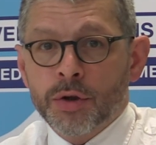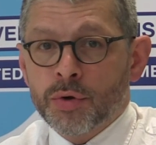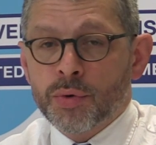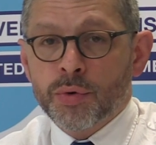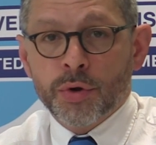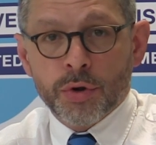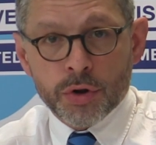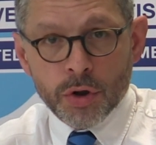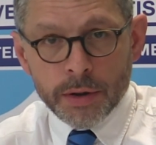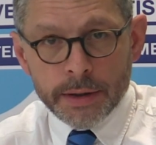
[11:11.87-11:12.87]
to
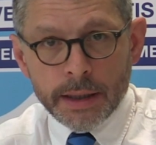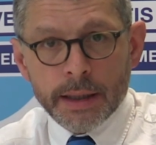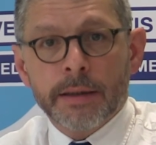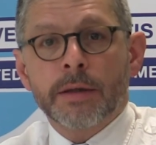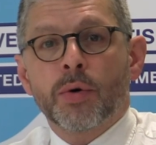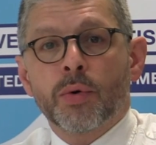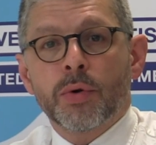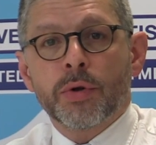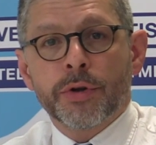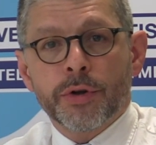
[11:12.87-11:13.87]
consolidate
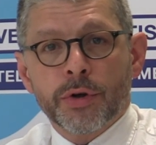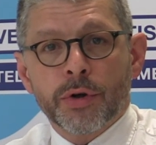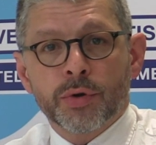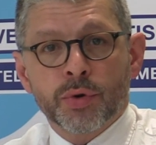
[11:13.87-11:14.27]
all the